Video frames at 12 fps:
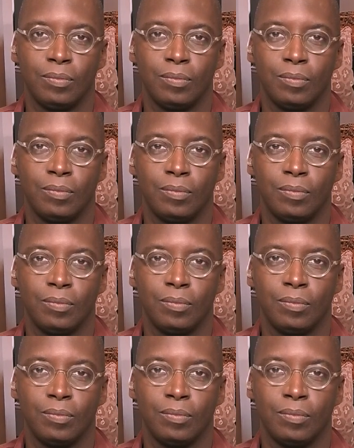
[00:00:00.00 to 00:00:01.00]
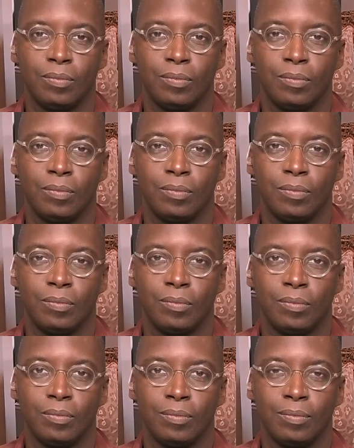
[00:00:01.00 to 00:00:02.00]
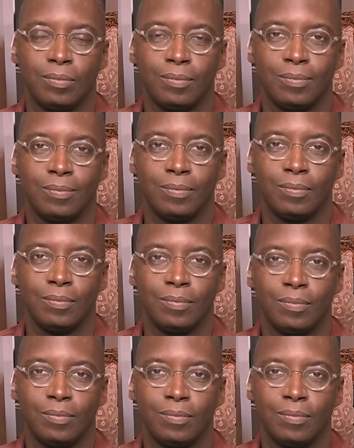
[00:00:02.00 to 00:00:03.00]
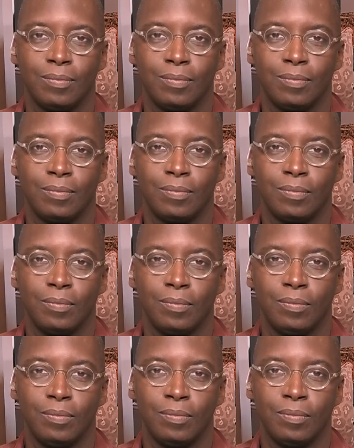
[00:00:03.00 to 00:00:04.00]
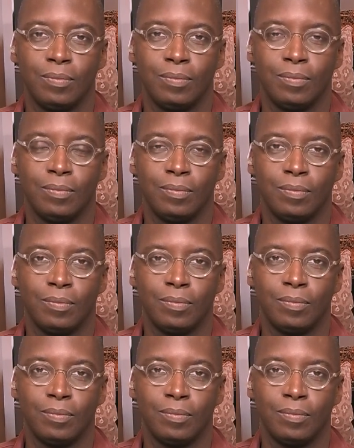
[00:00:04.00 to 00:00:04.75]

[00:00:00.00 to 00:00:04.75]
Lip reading: (silent)